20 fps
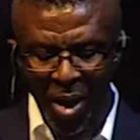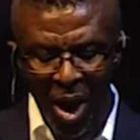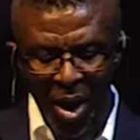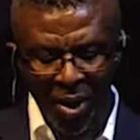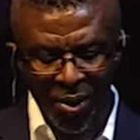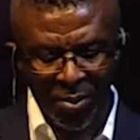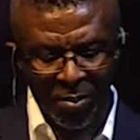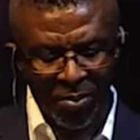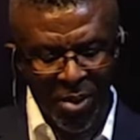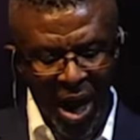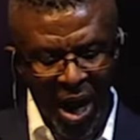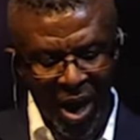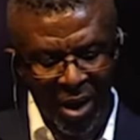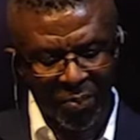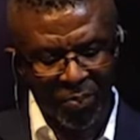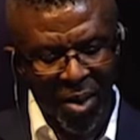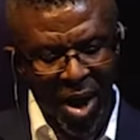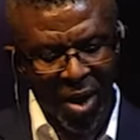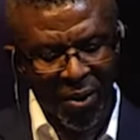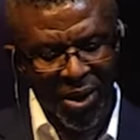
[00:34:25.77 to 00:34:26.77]

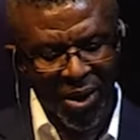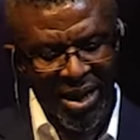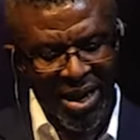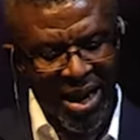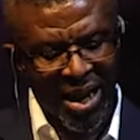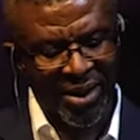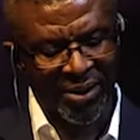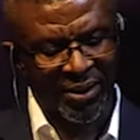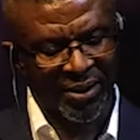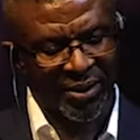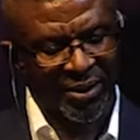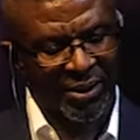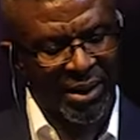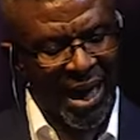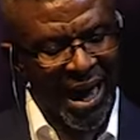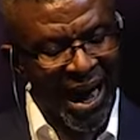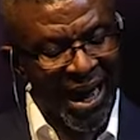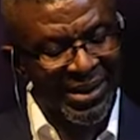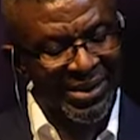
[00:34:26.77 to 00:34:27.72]
barrenness,